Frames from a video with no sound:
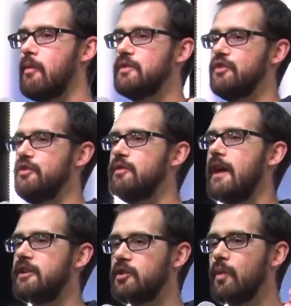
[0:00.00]
But when you do
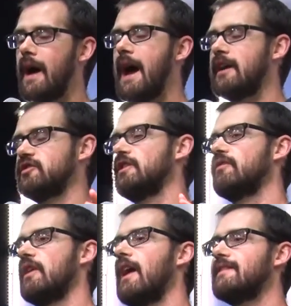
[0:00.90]
that, you will actually
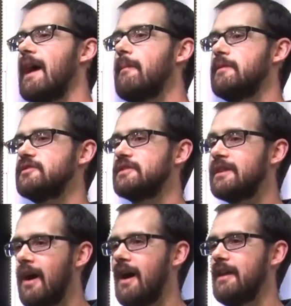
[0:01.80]
realize how much
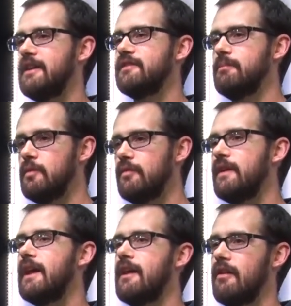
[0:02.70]
God is
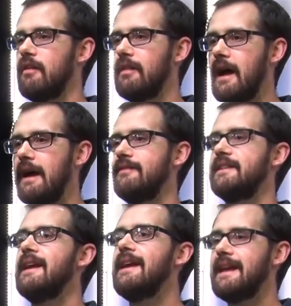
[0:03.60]
moving in our lives